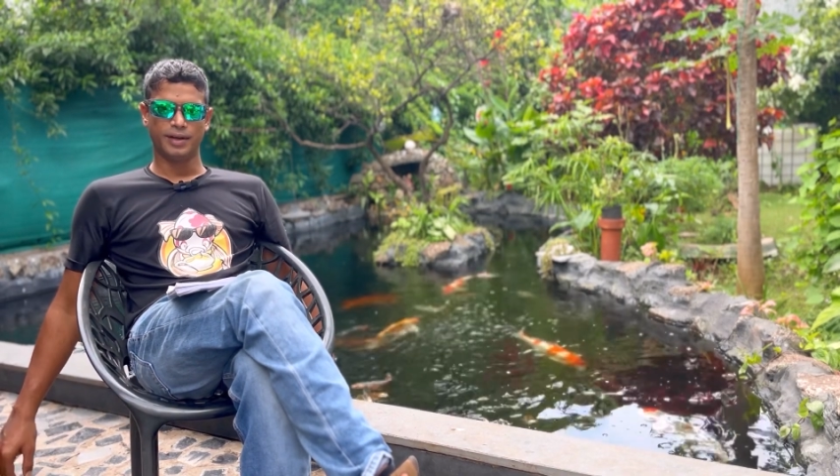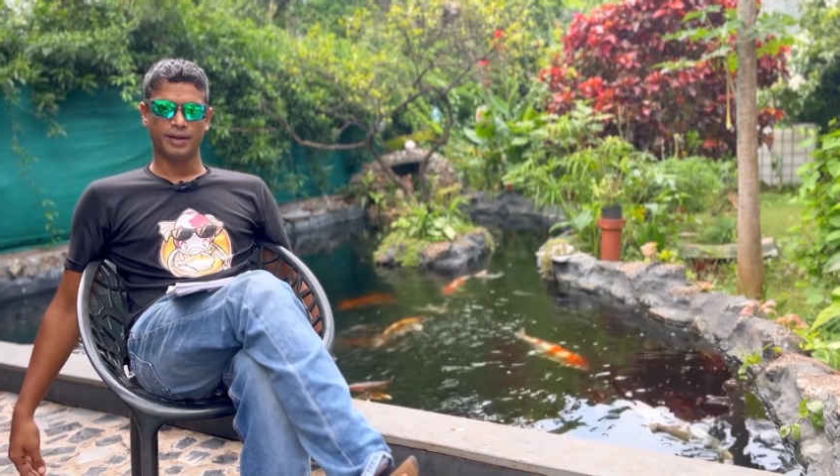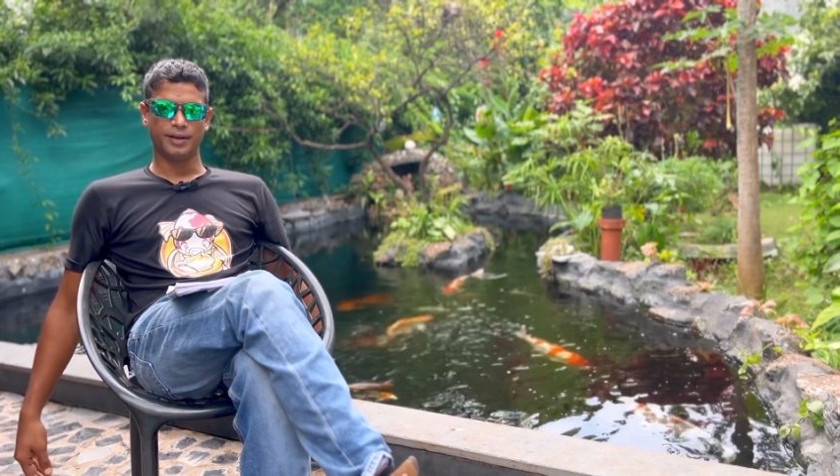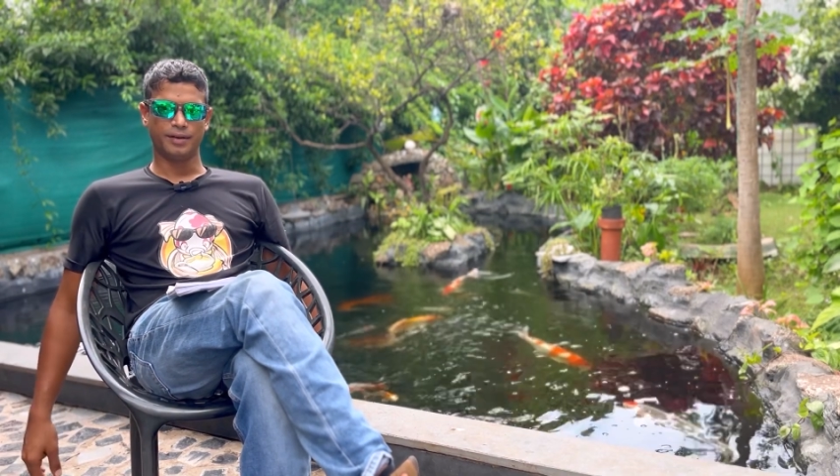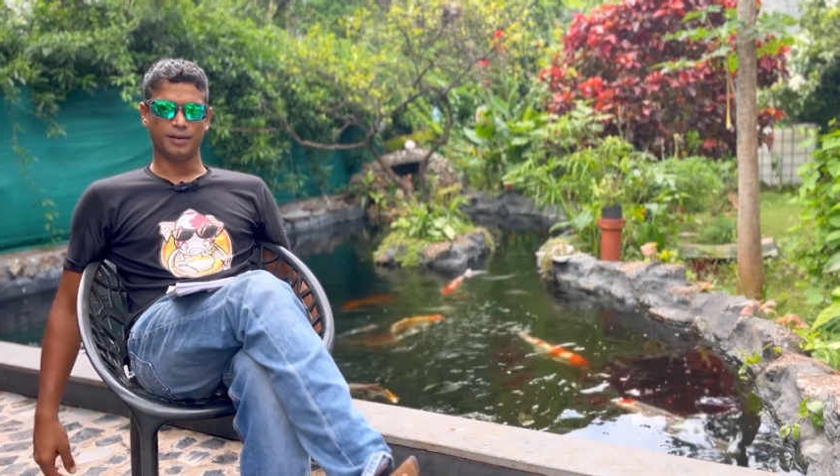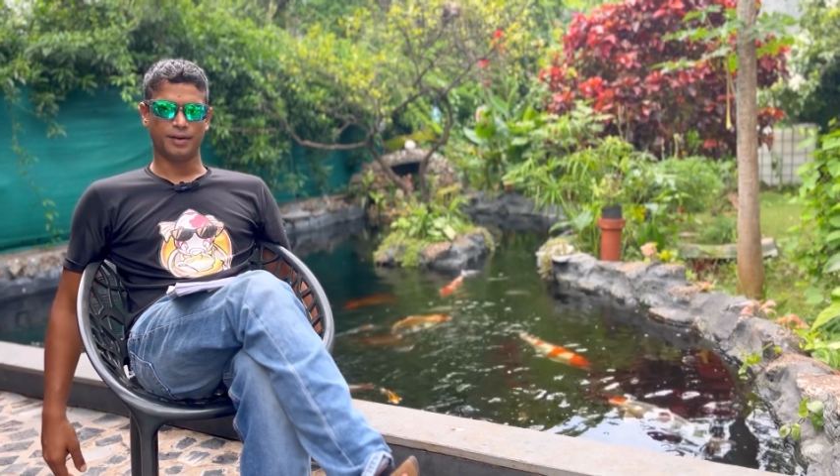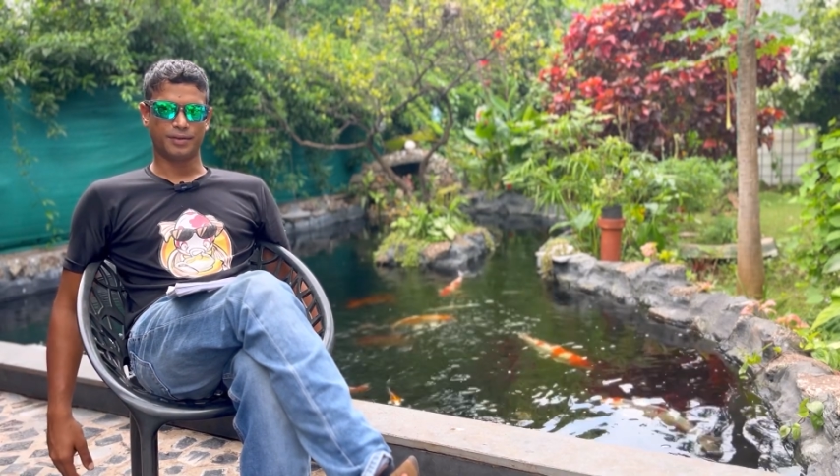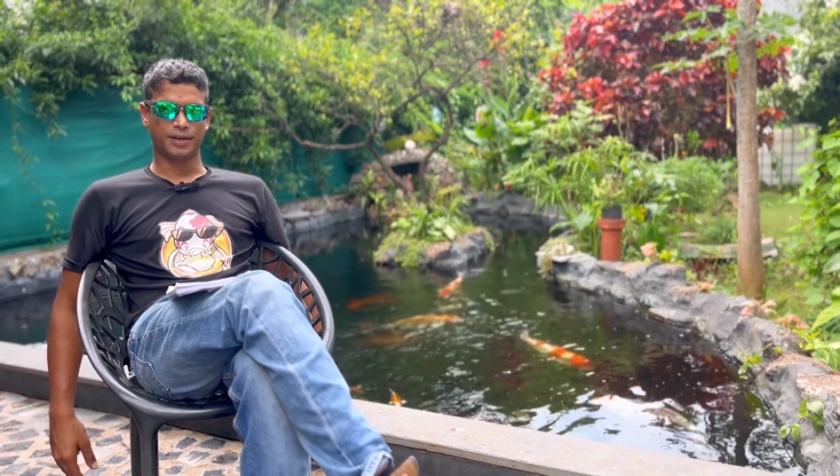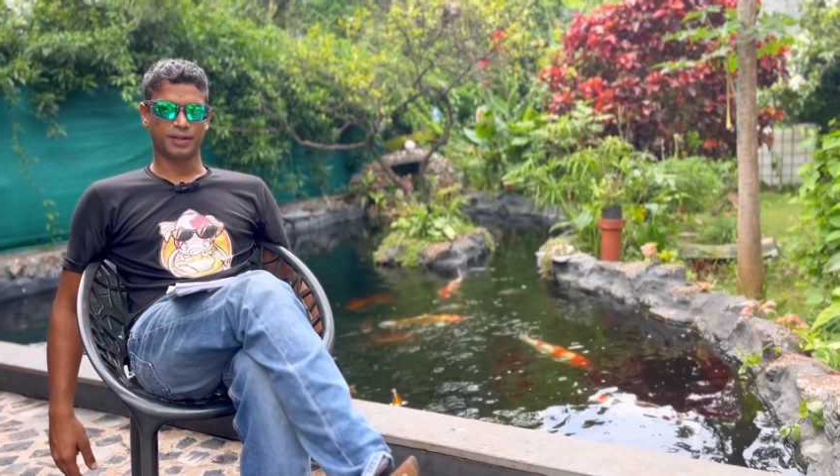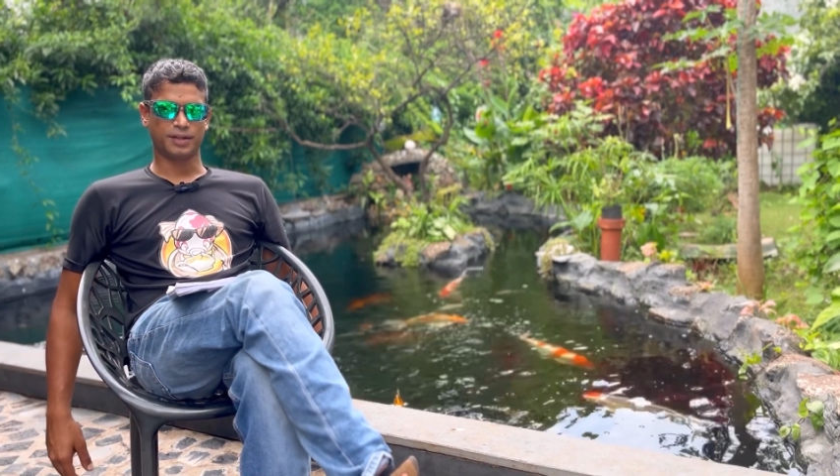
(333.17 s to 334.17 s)
in
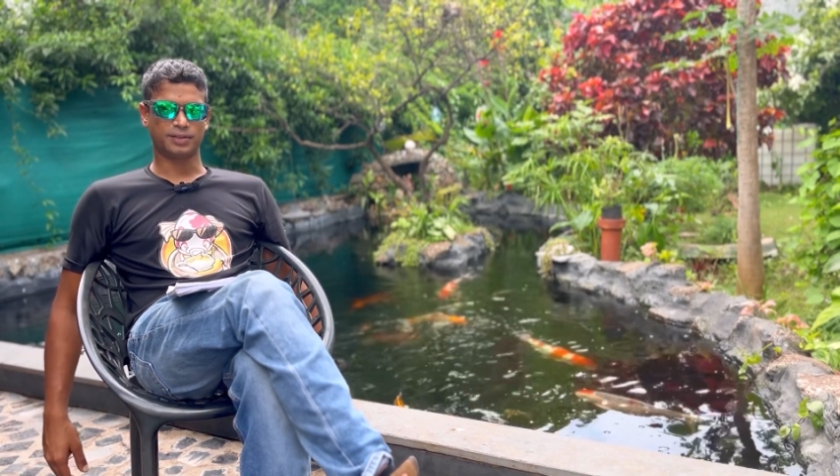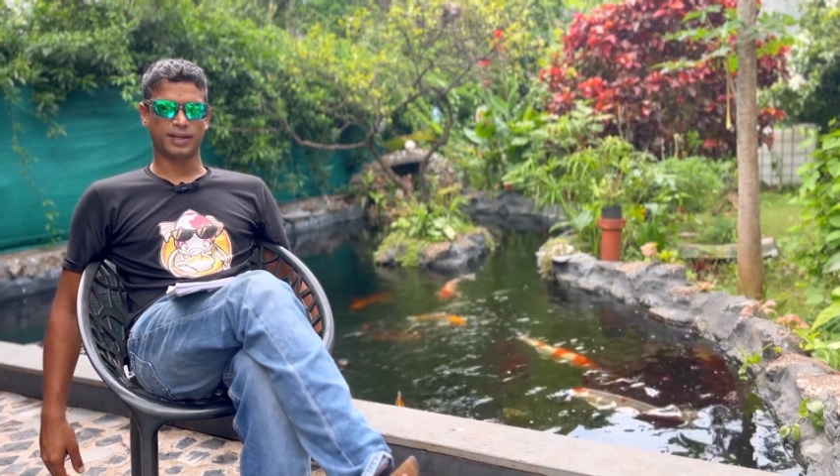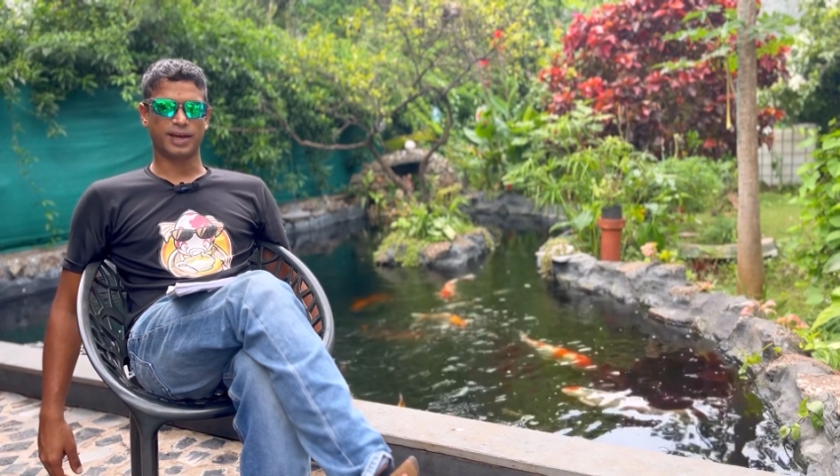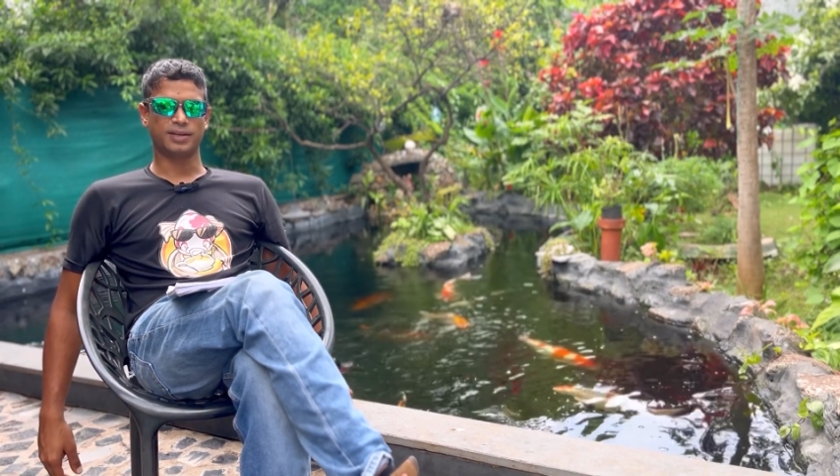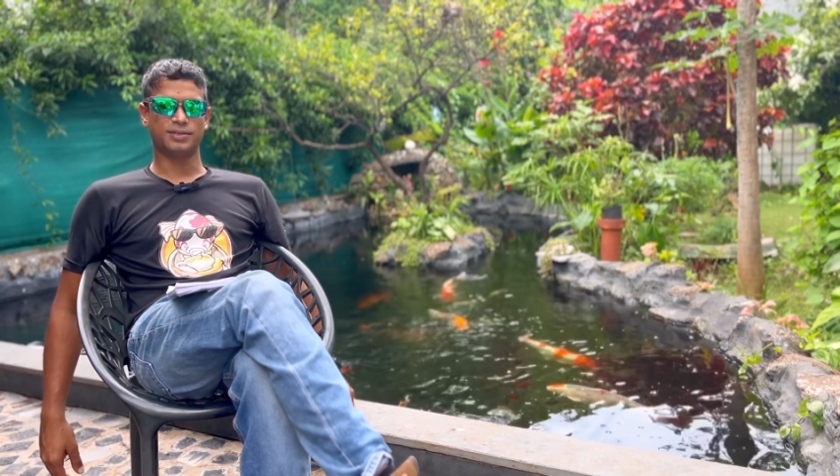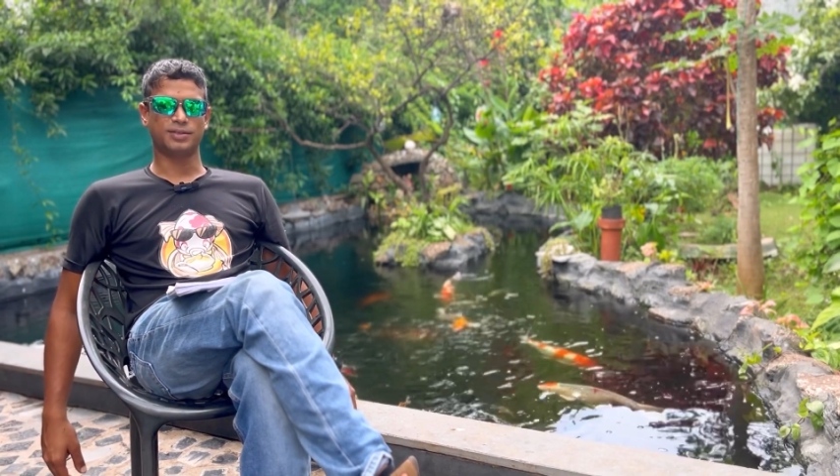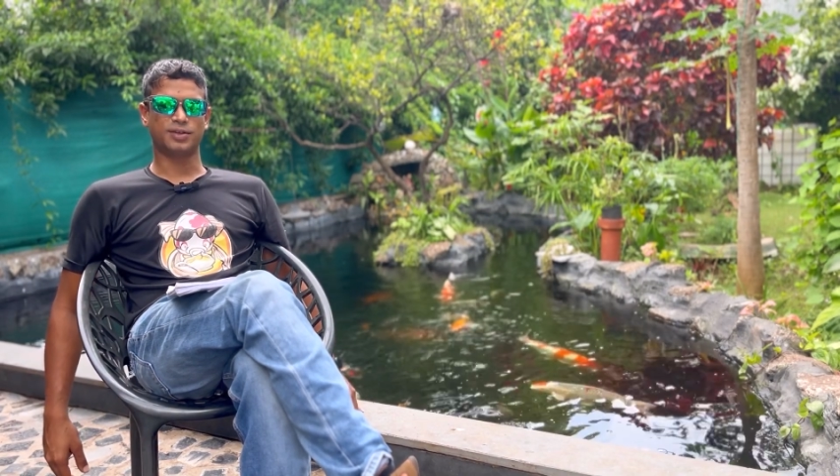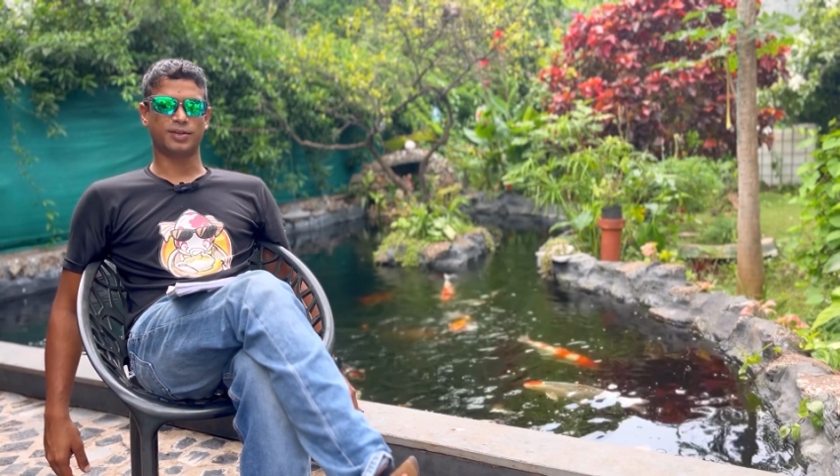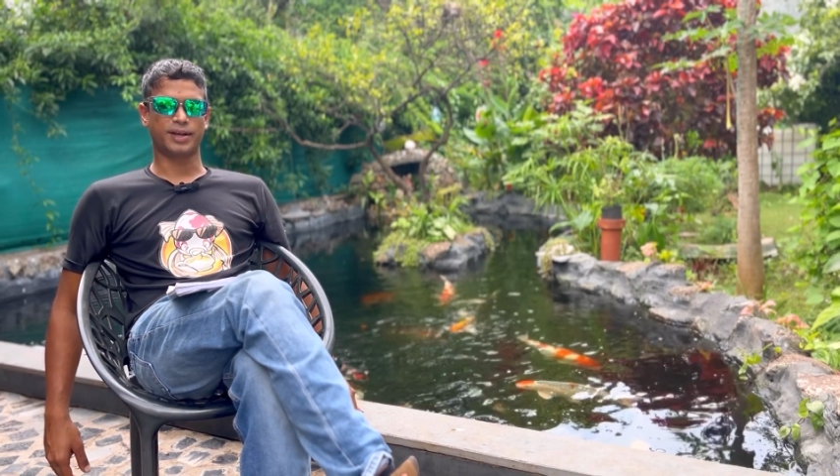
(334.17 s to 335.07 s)
3,000 gallons or